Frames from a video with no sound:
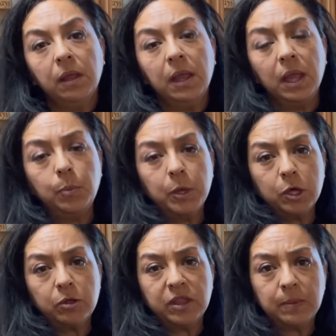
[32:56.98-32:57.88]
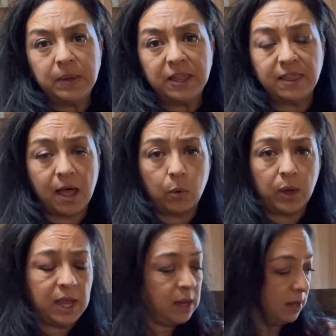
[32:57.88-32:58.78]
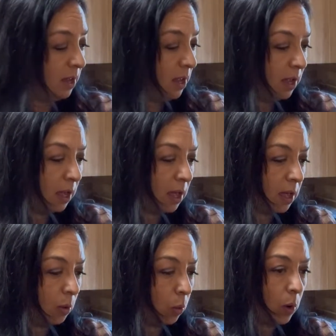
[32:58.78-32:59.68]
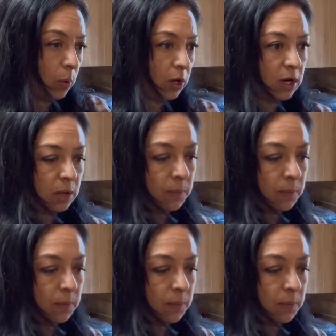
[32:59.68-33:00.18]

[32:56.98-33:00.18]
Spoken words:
and pickle them in that way. What we're gonna be